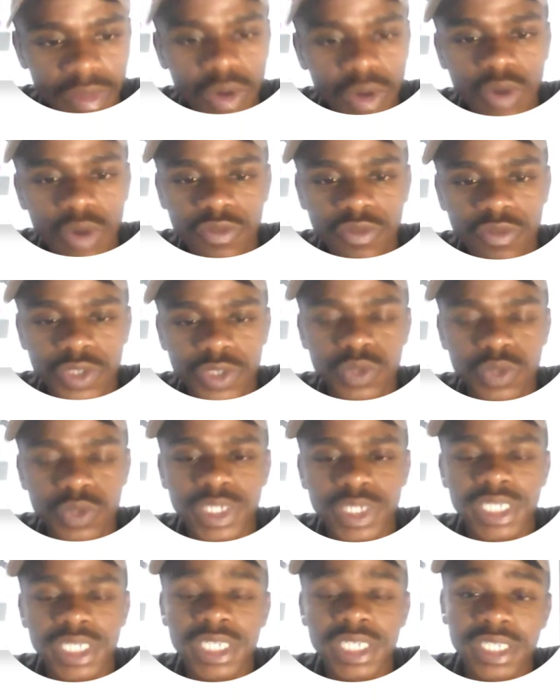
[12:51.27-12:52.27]
of which
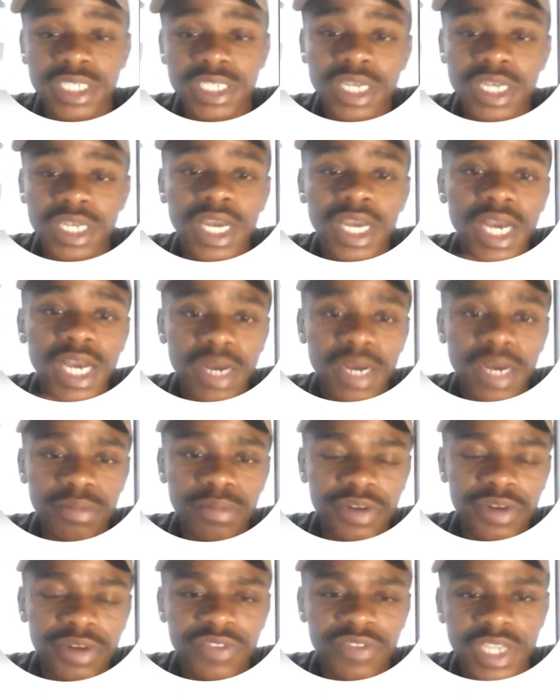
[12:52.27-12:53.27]
we did
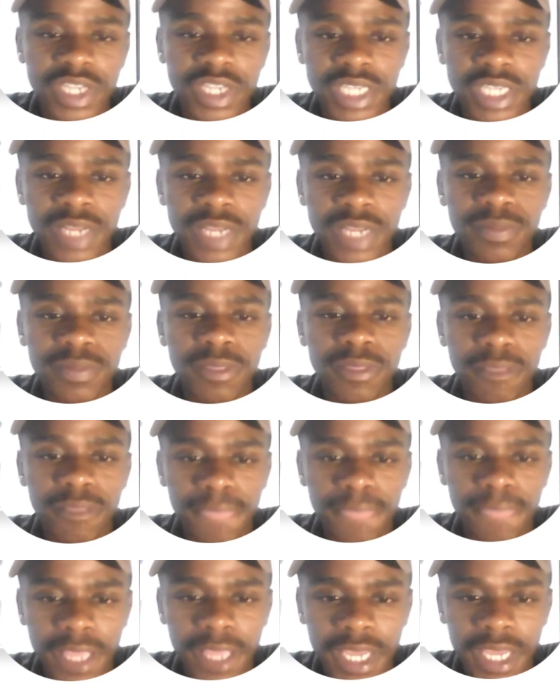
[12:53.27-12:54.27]
previously
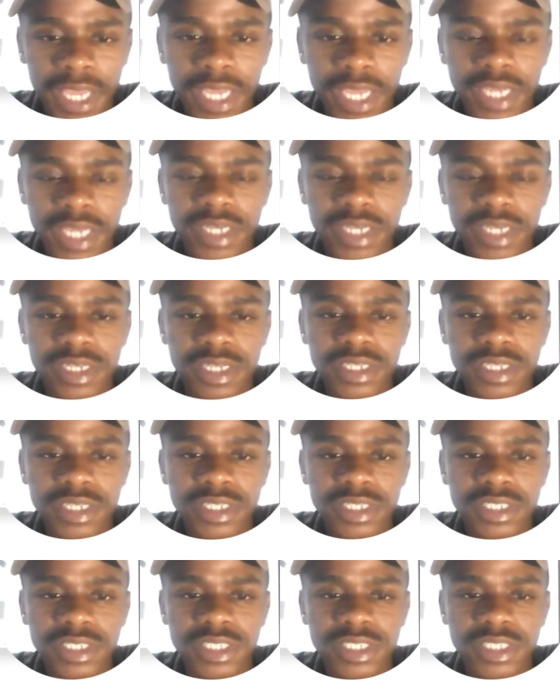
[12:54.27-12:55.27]

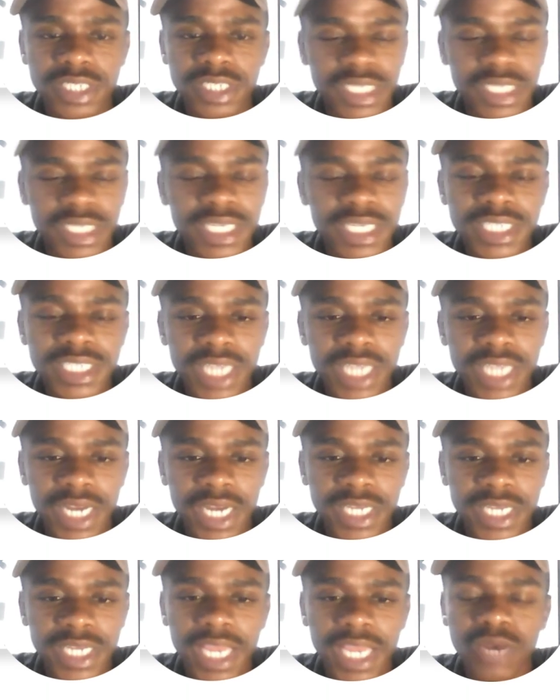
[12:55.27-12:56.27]
in this
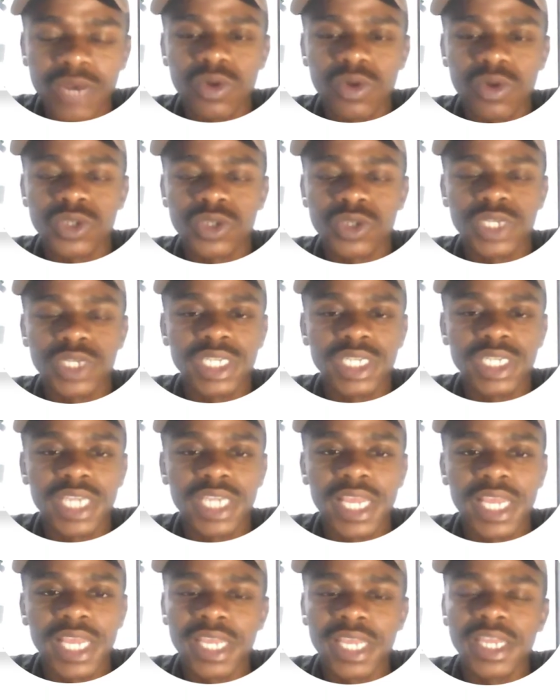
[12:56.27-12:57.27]
grade. And we also had
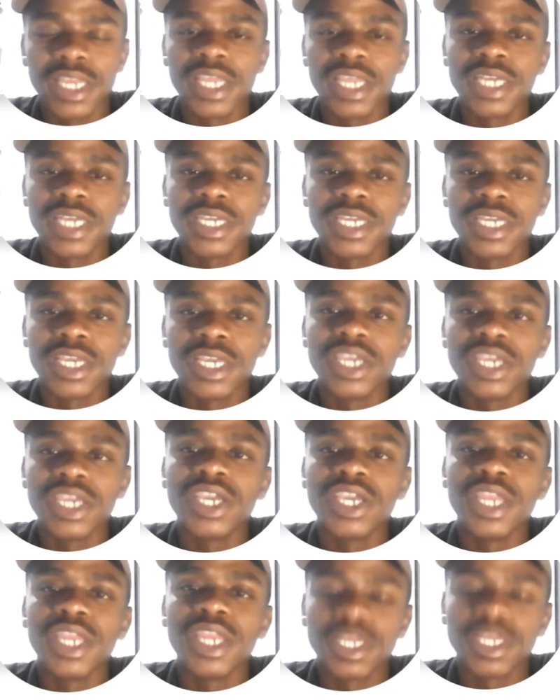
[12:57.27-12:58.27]
an
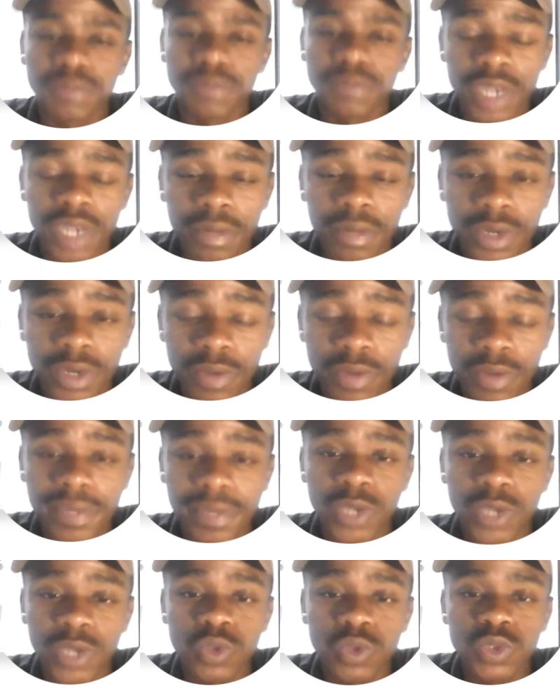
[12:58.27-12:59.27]
experiment whereby
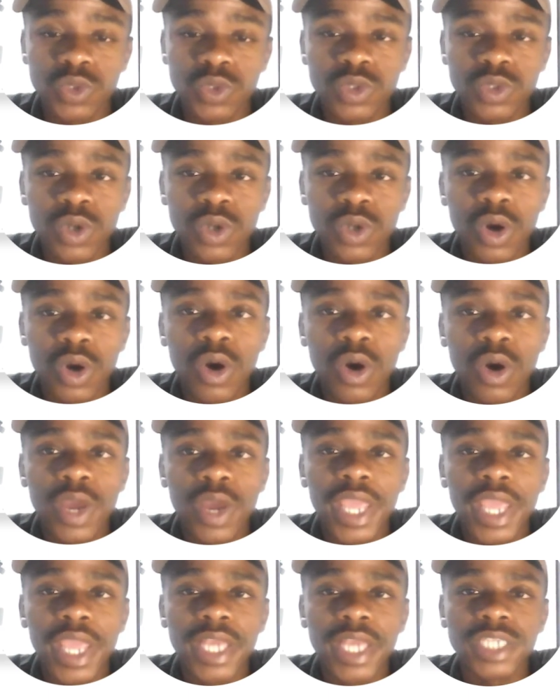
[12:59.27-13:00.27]
you
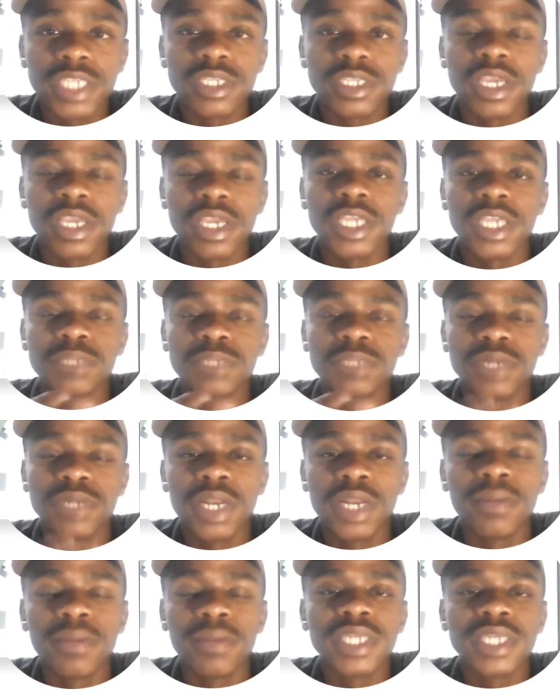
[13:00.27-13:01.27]

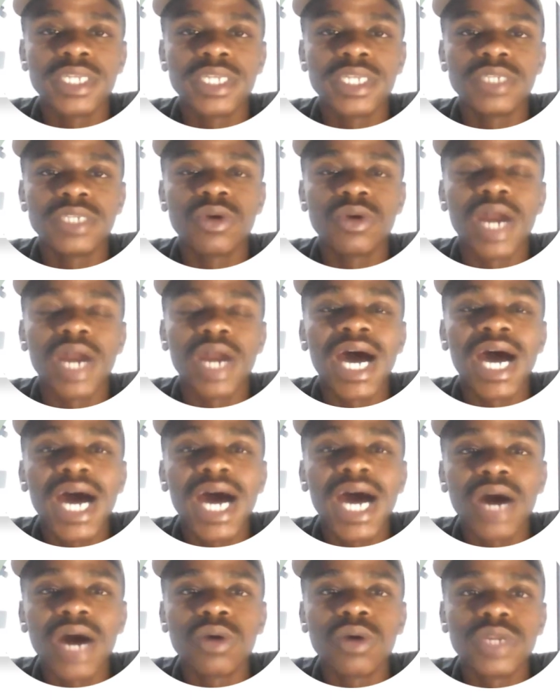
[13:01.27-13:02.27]
experimented on
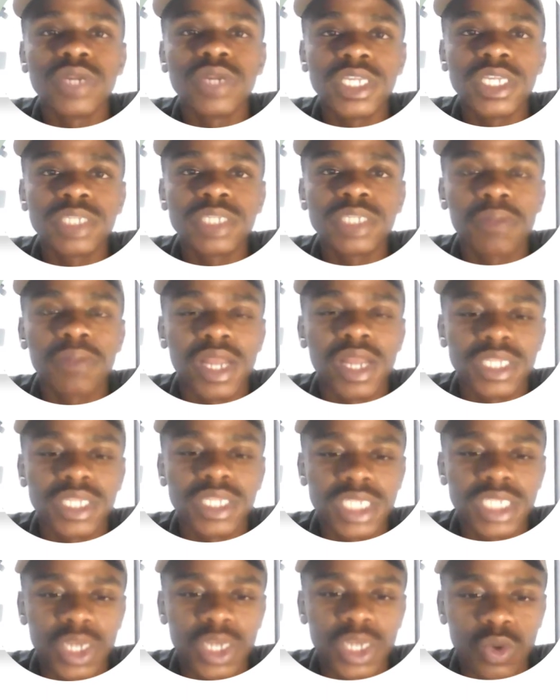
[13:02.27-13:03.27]
how these
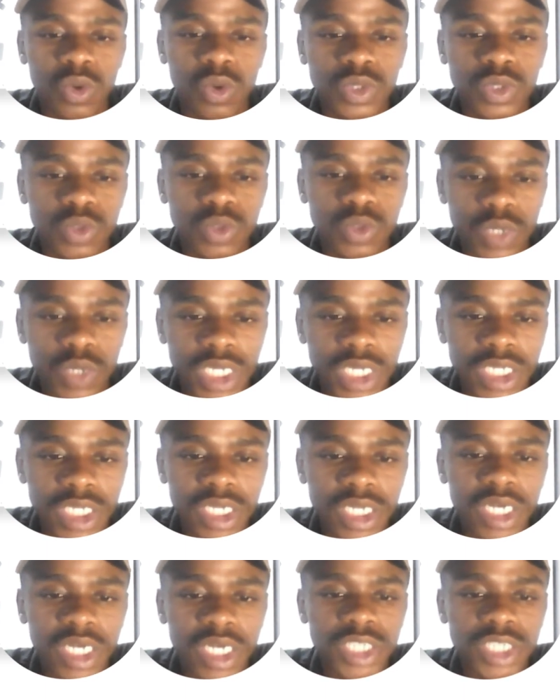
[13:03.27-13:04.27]
plants lose water
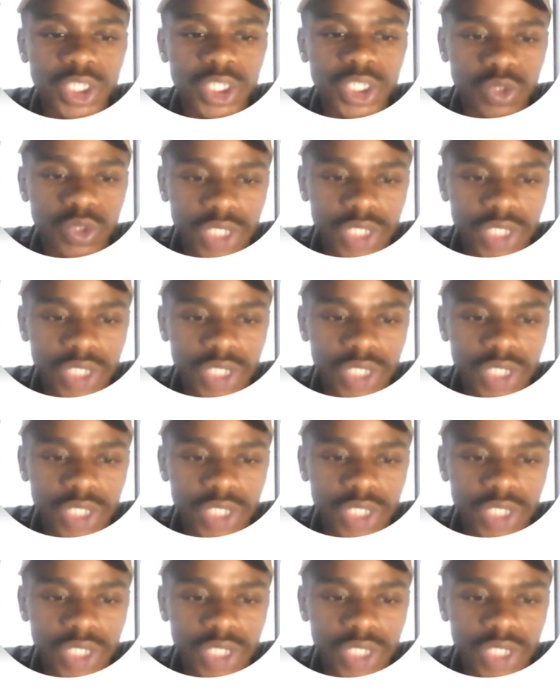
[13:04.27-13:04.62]
through